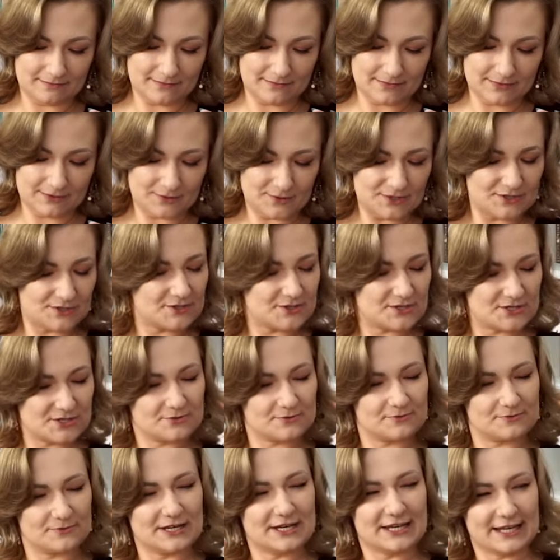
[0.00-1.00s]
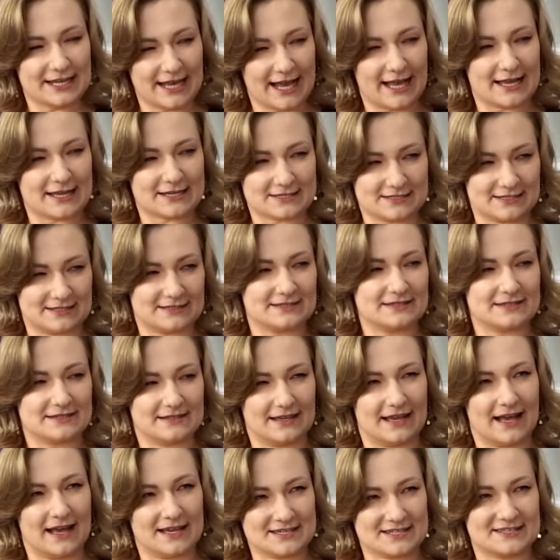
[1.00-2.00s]
readers really asked
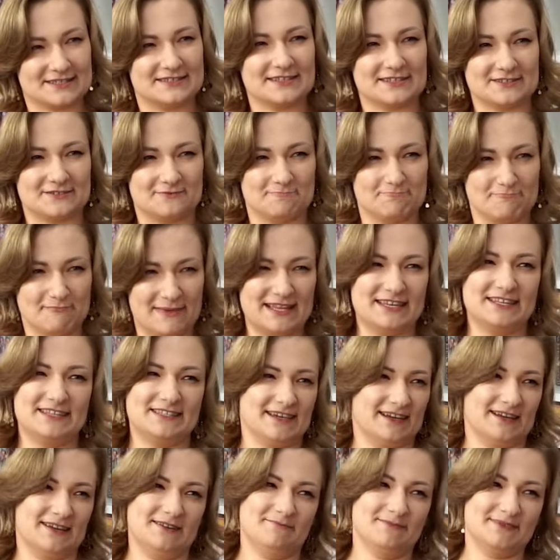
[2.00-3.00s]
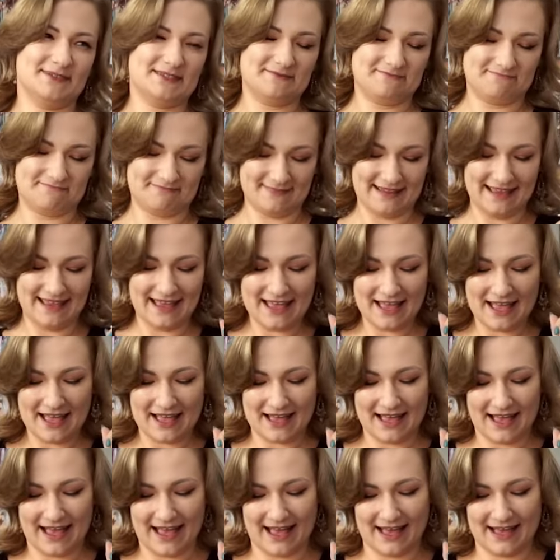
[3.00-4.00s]
that many
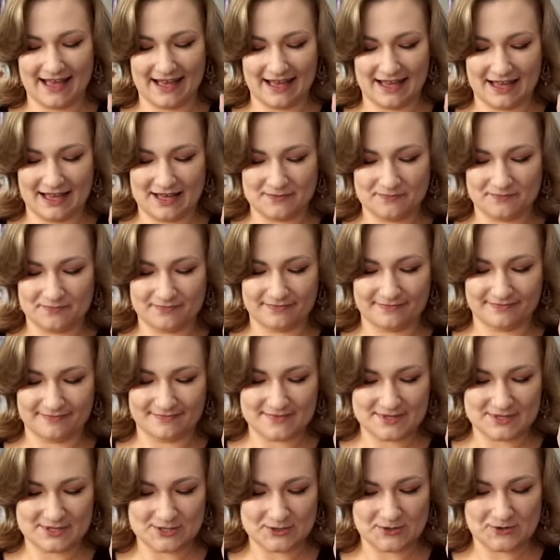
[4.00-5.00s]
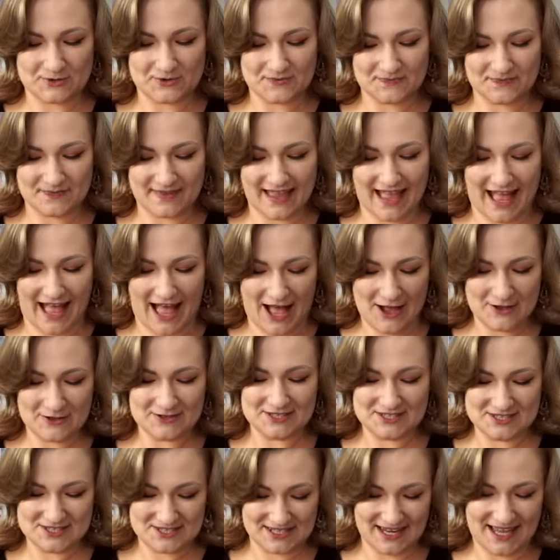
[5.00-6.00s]
times. So how
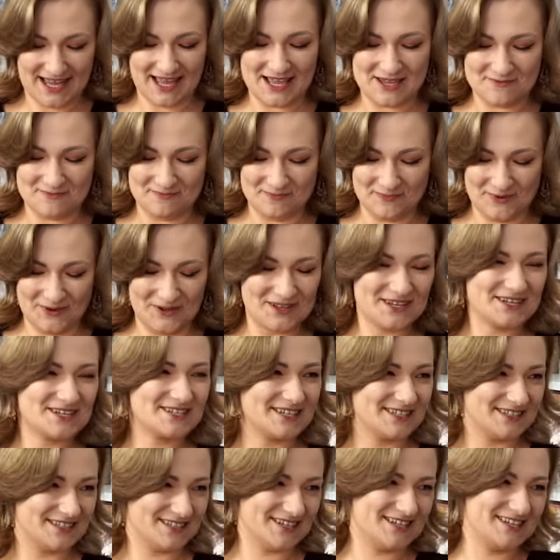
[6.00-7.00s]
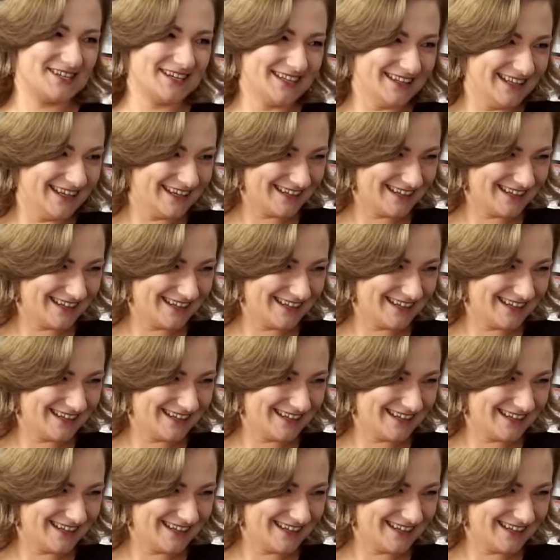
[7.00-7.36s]
did you like Polish edition?